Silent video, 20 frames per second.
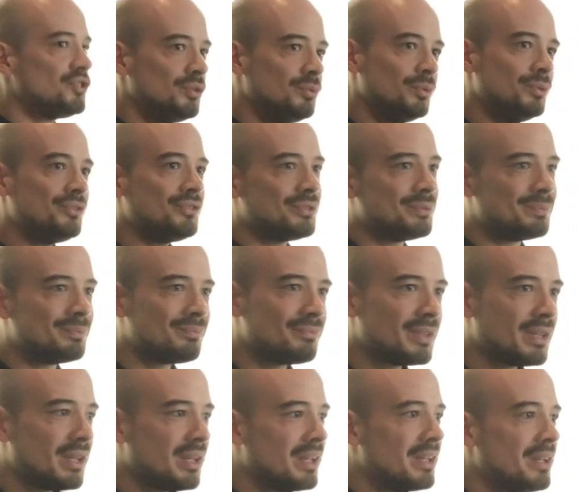rules,
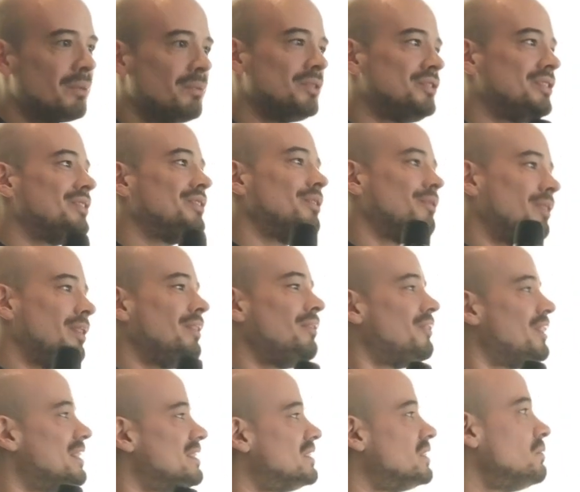which is a very
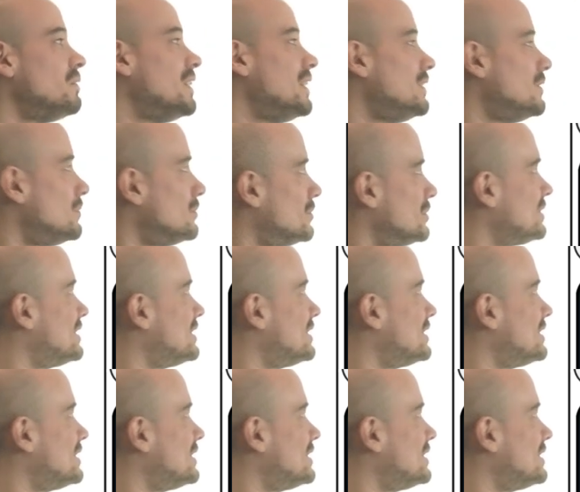fancy way to just